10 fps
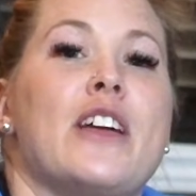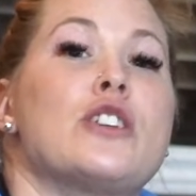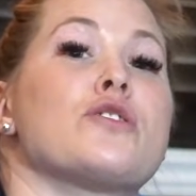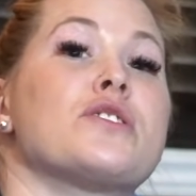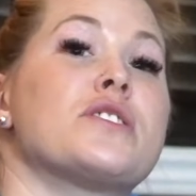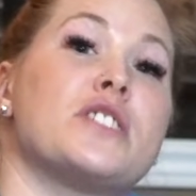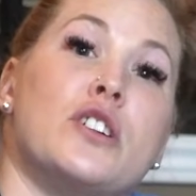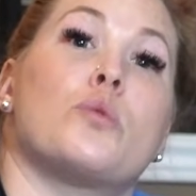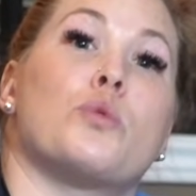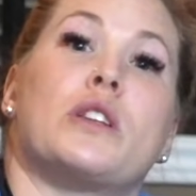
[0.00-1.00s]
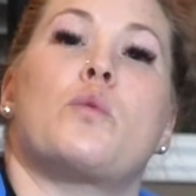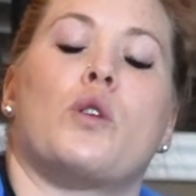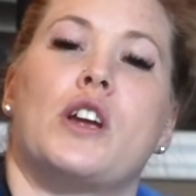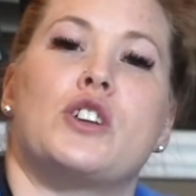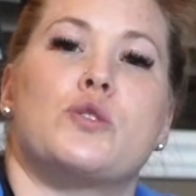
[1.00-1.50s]
then you're still really
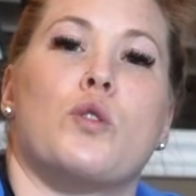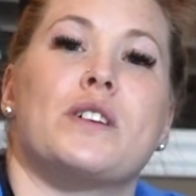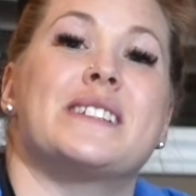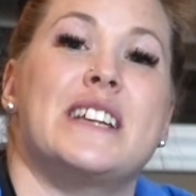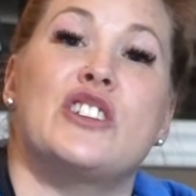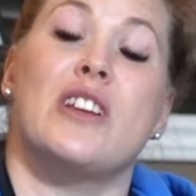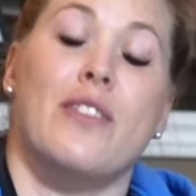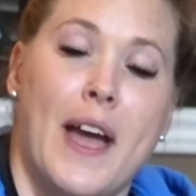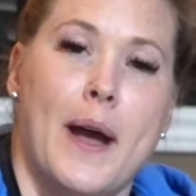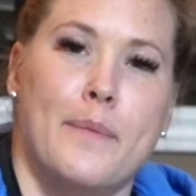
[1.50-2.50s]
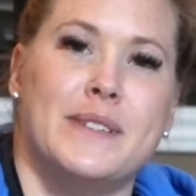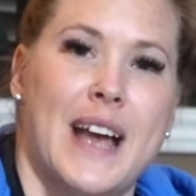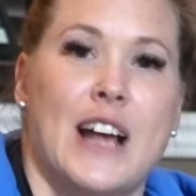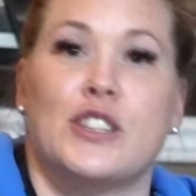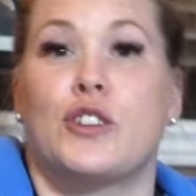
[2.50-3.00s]
working towards teaching them
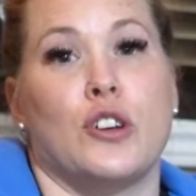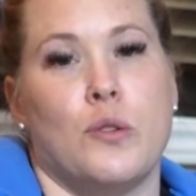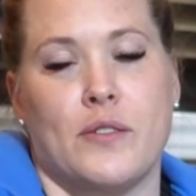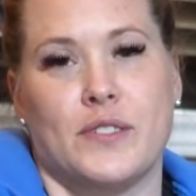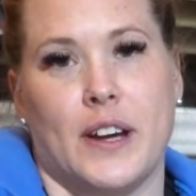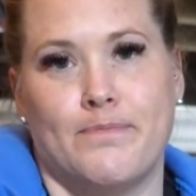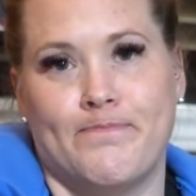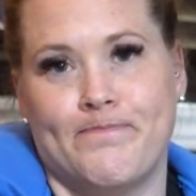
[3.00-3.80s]
to ask you to go outside.